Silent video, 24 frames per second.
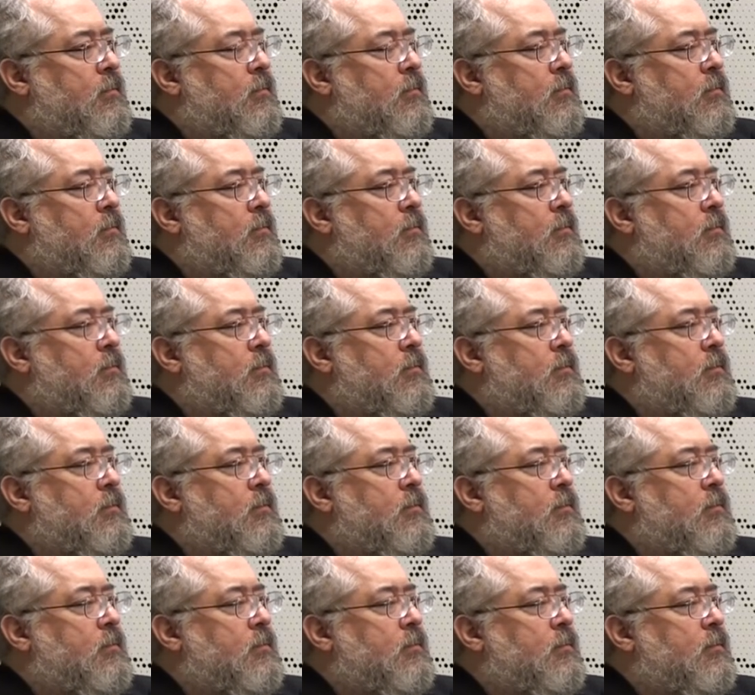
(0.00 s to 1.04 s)

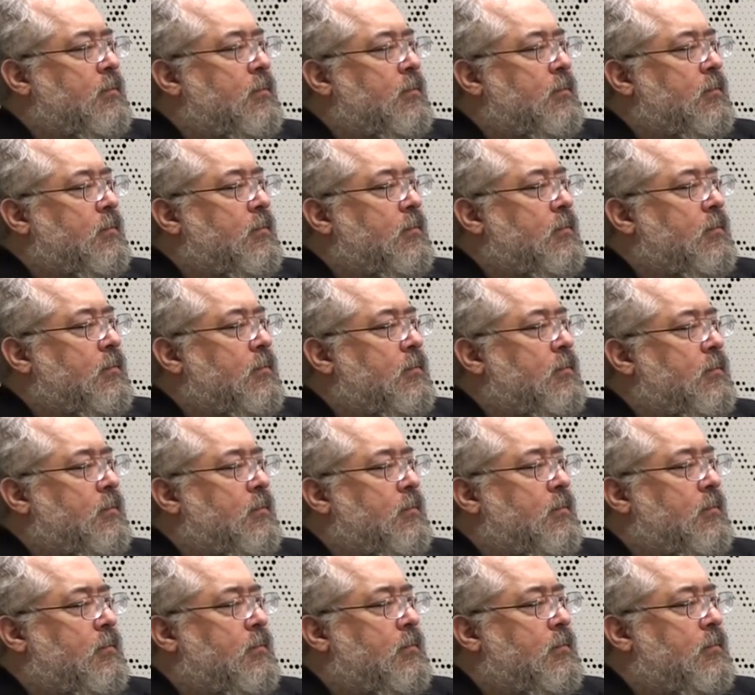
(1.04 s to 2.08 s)

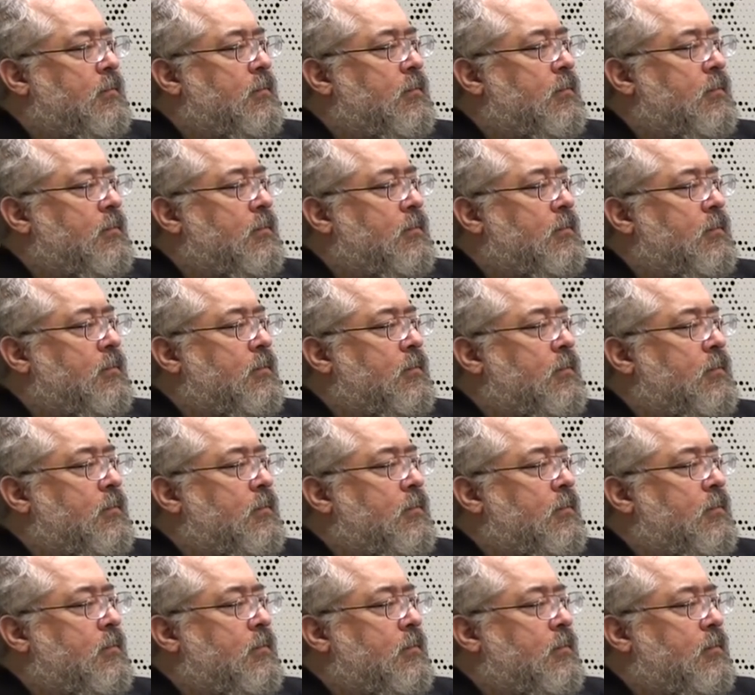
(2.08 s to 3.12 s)

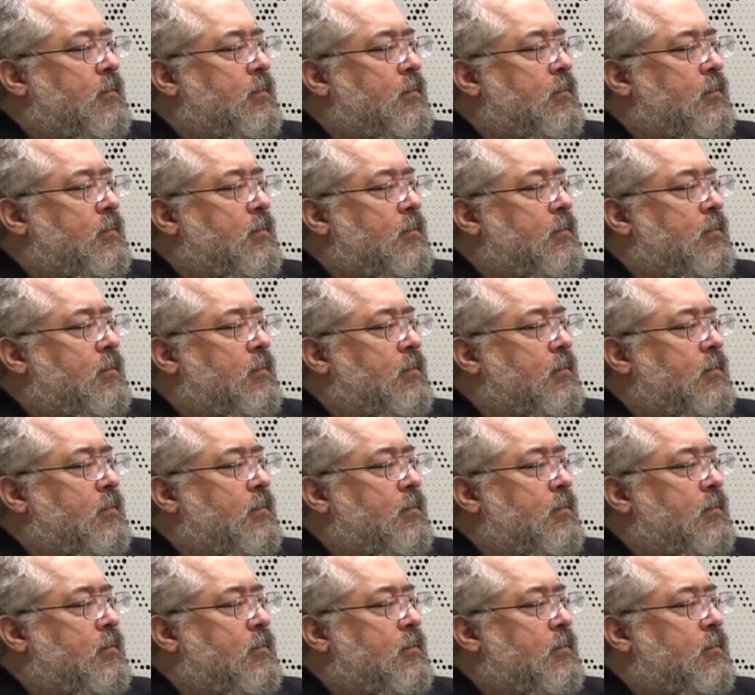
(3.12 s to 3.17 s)
No words are spoken by the person on screen.